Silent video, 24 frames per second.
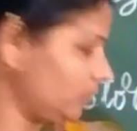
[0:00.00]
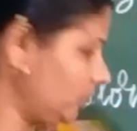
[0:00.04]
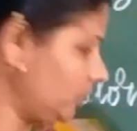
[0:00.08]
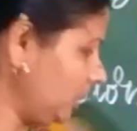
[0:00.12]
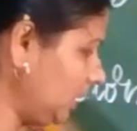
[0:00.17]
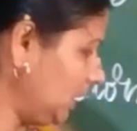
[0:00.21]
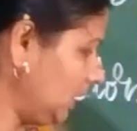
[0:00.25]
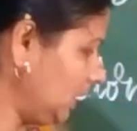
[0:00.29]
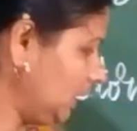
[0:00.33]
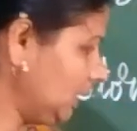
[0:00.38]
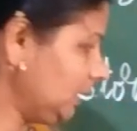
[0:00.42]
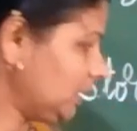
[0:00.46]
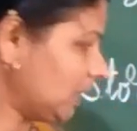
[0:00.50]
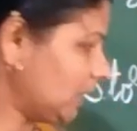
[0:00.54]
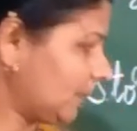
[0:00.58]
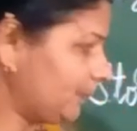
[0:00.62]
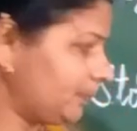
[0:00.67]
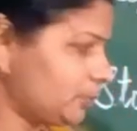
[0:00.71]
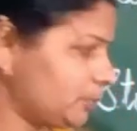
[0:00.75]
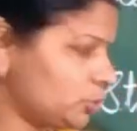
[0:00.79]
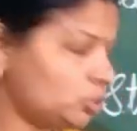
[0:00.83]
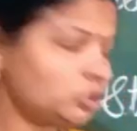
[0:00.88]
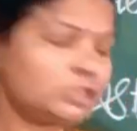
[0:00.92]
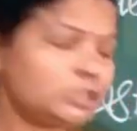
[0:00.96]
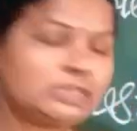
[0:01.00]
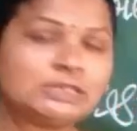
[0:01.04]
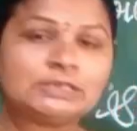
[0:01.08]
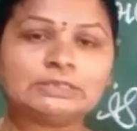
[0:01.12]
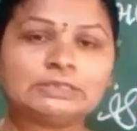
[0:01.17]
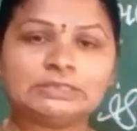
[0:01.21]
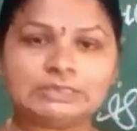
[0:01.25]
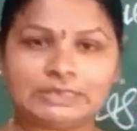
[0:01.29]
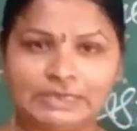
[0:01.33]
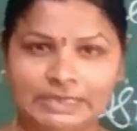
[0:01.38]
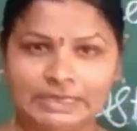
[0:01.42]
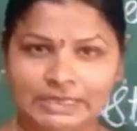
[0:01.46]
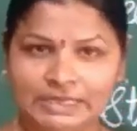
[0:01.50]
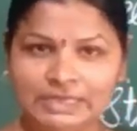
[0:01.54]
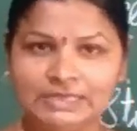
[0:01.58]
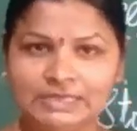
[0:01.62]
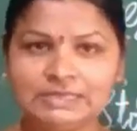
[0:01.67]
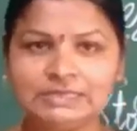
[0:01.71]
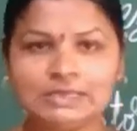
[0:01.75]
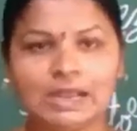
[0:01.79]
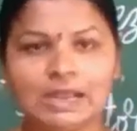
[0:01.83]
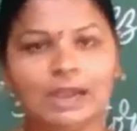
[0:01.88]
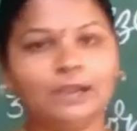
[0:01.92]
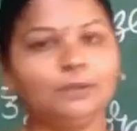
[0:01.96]
Okay, it uproots
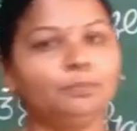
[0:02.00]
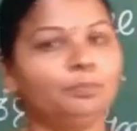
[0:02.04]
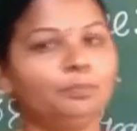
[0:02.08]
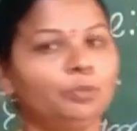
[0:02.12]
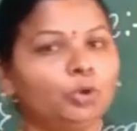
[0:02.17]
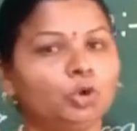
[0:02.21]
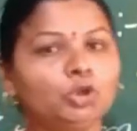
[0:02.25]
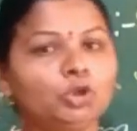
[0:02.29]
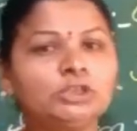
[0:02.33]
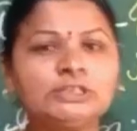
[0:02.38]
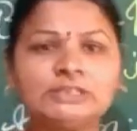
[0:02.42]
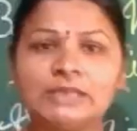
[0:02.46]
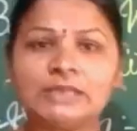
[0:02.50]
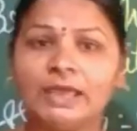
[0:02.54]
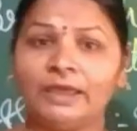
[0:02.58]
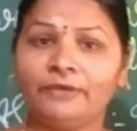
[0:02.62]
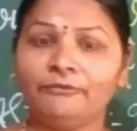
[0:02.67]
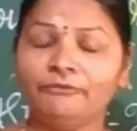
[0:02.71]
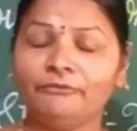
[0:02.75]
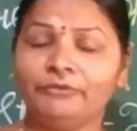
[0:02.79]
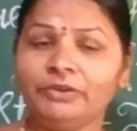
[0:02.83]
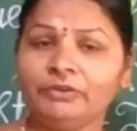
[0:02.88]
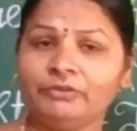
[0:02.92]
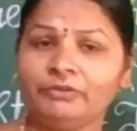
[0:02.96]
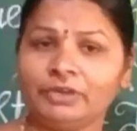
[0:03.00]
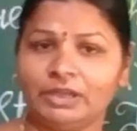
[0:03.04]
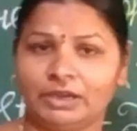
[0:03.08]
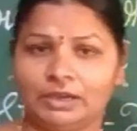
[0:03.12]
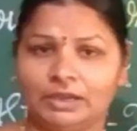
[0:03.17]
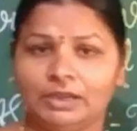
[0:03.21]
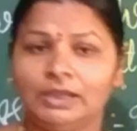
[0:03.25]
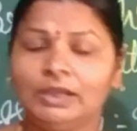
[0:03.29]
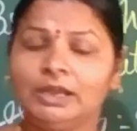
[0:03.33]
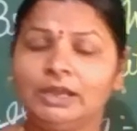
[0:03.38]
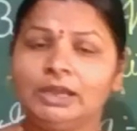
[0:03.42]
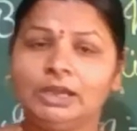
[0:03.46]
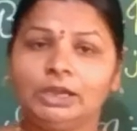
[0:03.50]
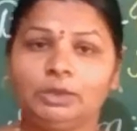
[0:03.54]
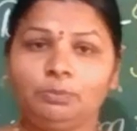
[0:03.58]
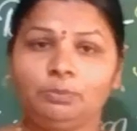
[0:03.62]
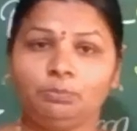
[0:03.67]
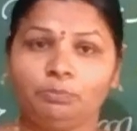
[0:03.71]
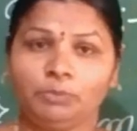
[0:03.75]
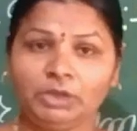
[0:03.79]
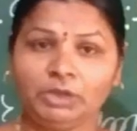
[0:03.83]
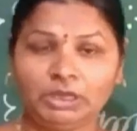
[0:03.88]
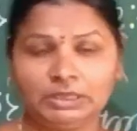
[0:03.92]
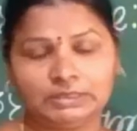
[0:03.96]
trees and poles everywhere.
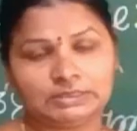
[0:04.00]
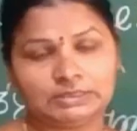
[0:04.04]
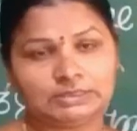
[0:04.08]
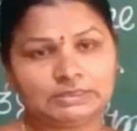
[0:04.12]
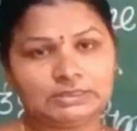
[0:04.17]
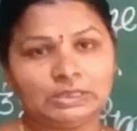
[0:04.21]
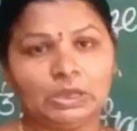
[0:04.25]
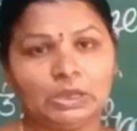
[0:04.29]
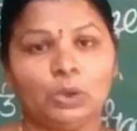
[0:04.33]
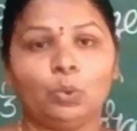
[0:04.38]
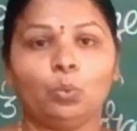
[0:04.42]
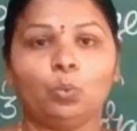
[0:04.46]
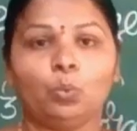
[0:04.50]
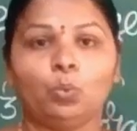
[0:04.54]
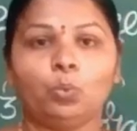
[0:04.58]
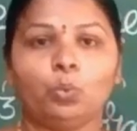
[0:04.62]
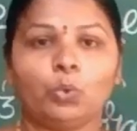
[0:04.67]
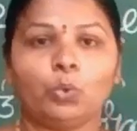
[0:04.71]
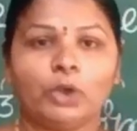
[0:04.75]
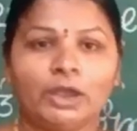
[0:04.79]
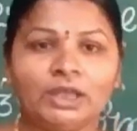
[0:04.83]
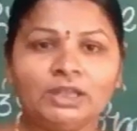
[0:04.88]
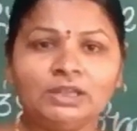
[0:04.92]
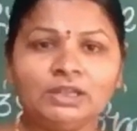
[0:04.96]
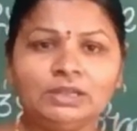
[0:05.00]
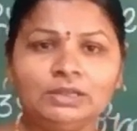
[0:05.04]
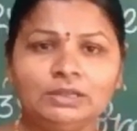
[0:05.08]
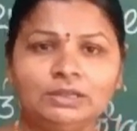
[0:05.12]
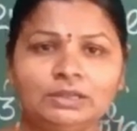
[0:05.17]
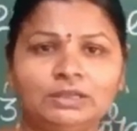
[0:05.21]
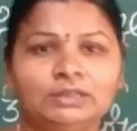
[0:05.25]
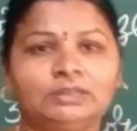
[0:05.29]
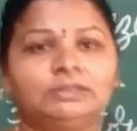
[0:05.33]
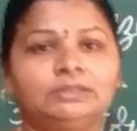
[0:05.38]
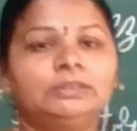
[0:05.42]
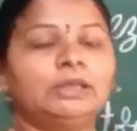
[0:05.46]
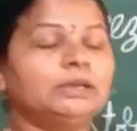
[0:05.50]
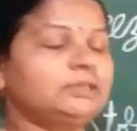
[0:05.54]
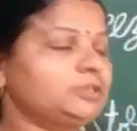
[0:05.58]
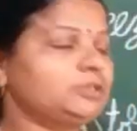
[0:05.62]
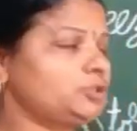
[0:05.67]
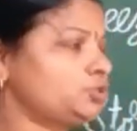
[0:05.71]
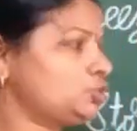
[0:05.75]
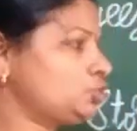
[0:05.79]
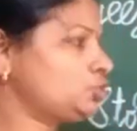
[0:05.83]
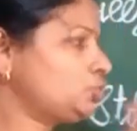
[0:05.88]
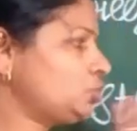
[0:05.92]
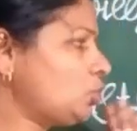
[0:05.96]
It means when
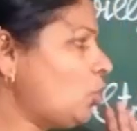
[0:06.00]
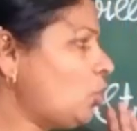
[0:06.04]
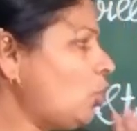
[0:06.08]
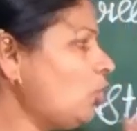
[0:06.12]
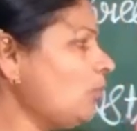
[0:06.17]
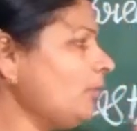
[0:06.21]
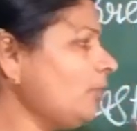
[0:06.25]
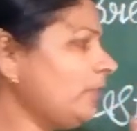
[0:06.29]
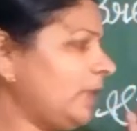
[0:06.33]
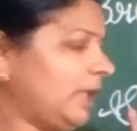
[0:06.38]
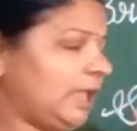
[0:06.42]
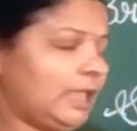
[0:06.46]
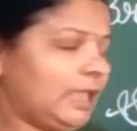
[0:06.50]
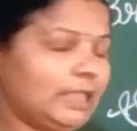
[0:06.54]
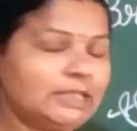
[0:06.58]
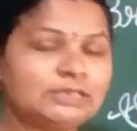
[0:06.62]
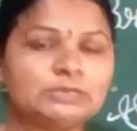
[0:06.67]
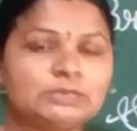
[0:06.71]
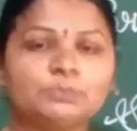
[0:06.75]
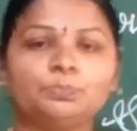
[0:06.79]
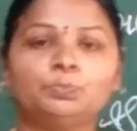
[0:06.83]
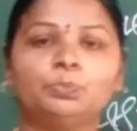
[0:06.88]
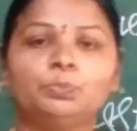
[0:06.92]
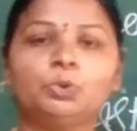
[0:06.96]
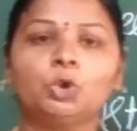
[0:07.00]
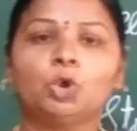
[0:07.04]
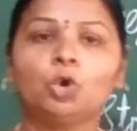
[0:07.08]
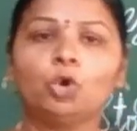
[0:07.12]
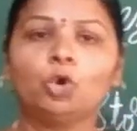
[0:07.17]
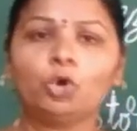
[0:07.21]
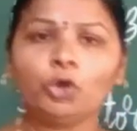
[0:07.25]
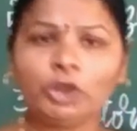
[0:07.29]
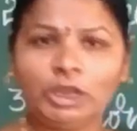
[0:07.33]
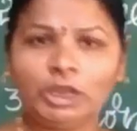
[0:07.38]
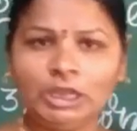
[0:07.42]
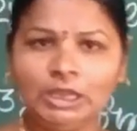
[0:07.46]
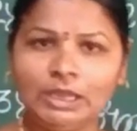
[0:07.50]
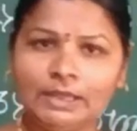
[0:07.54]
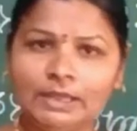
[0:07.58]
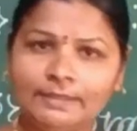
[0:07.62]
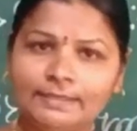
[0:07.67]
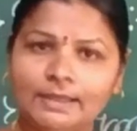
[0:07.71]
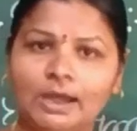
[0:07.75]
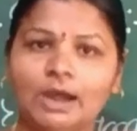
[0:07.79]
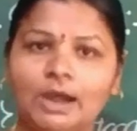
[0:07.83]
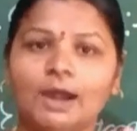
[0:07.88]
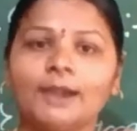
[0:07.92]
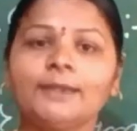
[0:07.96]
the storm is blowing
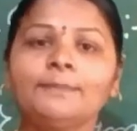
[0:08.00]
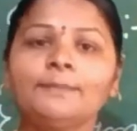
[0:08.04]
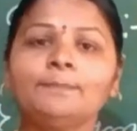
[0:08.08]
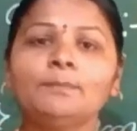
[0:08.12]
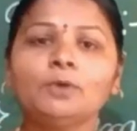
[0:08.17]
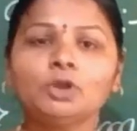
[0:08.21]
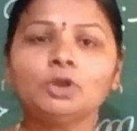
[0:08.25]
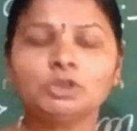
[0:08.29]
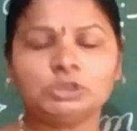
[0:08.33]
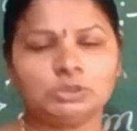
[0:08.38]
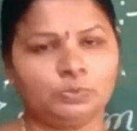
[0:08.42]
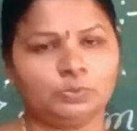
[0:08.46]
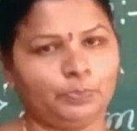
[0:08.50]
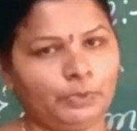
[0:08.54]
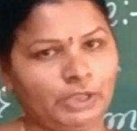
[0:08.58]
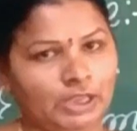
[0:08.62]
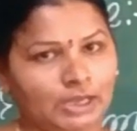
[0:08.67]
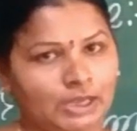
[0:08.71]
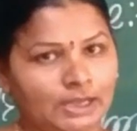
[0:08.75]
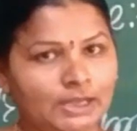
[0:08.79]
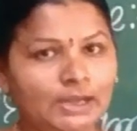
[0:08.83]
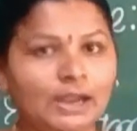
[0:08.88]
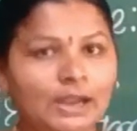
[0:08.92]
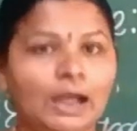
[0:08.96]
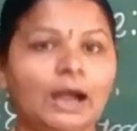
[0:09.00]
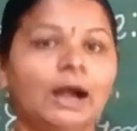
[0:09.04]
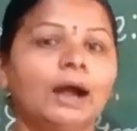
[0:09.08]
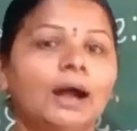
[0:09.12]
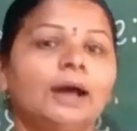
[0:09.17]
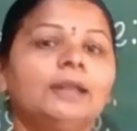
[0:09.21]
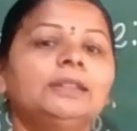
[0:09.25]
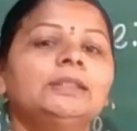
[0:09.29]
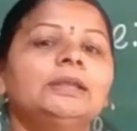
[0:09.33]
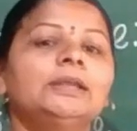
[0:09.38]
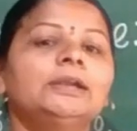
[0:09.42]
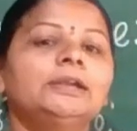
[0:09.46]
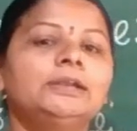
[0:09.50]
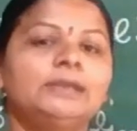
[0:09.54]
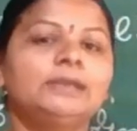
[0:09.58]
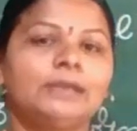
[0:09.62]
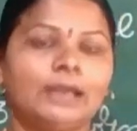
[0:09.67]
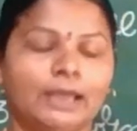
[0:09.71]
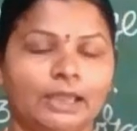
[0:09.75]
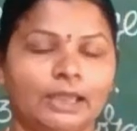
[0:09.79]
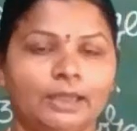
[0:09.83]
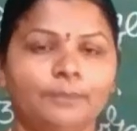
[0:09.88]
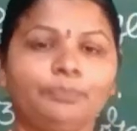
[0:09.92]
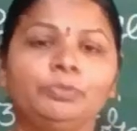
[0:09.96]
in the atmosphere, on
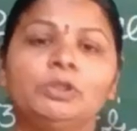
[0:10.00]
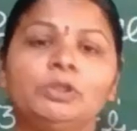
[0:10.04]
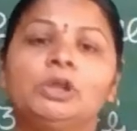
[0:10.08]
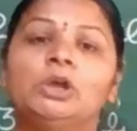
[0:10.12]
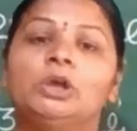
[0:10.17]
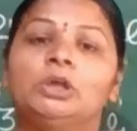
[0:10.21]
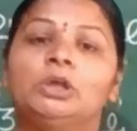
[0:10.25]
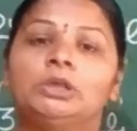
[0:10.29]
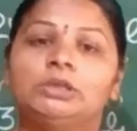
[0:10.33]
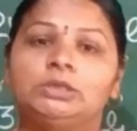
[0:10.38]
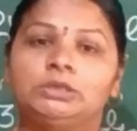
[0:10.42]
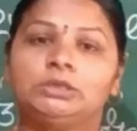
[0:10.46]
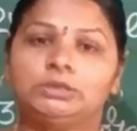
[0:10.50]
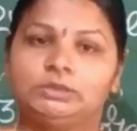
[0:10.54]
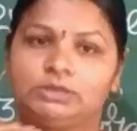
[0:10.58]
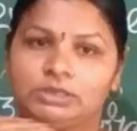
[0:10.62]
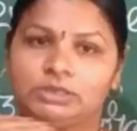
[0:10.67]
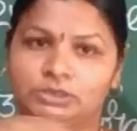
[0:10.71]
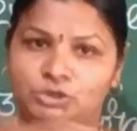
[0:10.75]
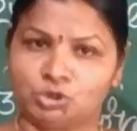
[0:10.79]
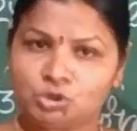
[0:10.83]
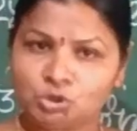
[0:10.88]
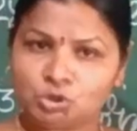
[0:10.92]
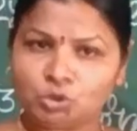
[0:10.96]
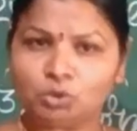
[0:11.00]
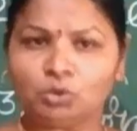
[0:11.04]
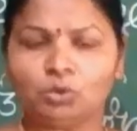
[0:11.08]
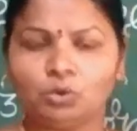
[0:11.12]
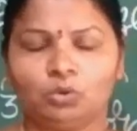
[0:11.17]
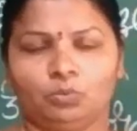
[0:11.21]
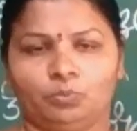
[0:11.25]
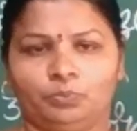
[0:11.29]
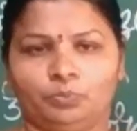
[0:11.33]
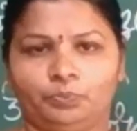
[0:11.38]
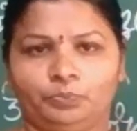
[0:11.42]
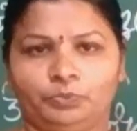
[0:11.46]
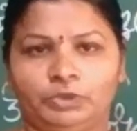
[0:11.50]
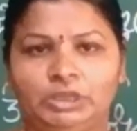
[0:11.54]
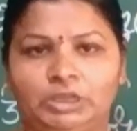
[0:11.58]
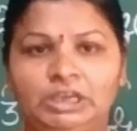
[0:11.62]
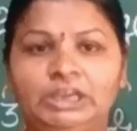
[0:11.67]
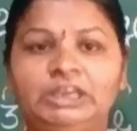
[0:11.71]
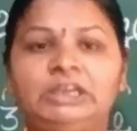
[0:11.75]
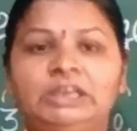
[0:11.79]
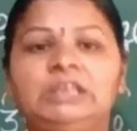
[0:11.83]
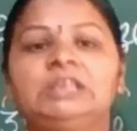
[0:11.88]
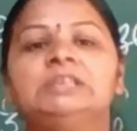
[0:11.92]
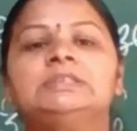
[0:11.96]
that time the storm,
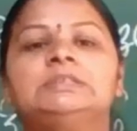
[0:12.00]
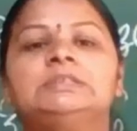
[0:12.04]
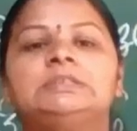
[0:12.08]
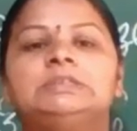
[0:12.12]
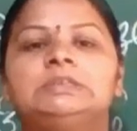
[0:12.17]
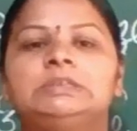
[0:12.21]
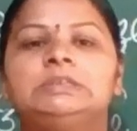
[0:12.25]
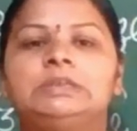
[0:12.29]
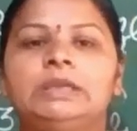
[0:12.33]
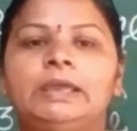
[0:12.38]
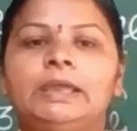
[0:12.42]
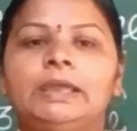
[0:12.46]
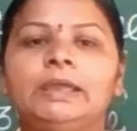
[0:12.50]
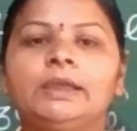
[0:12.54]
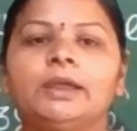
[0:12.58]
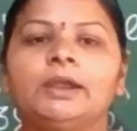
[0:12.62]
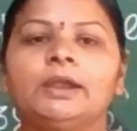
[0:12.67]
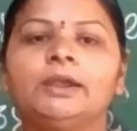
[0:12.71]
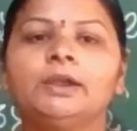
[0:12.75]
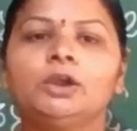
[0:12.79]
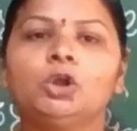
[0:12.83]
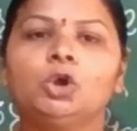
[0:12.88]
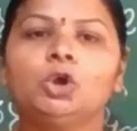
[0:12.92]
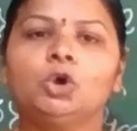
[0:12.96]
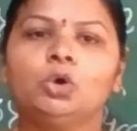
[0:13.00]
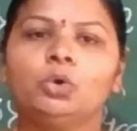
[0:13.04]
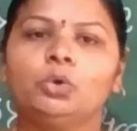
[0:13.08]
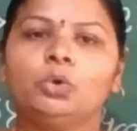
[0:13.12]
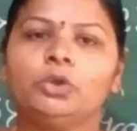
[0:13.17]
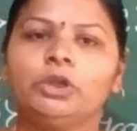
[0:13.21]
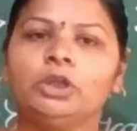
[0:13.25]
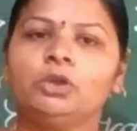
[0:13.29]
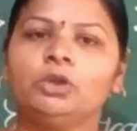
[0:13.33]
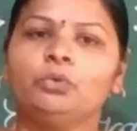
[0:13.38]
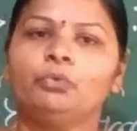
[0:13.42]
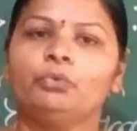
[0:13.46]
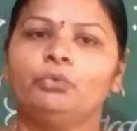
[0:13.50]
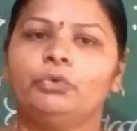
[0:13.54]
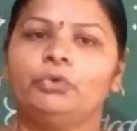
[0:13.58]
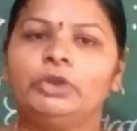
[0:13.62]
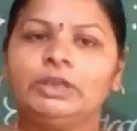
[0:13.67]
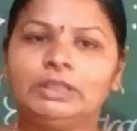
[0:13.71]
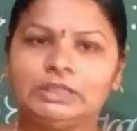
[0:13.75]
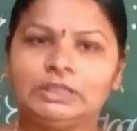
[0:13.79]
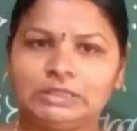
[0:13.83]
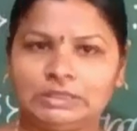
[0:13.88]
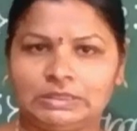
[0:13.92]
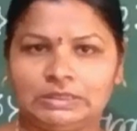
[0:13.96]
it is taken going
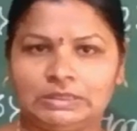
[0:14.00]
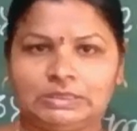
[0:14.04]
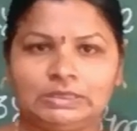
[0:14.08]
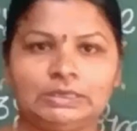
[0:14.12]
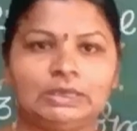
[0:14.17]
with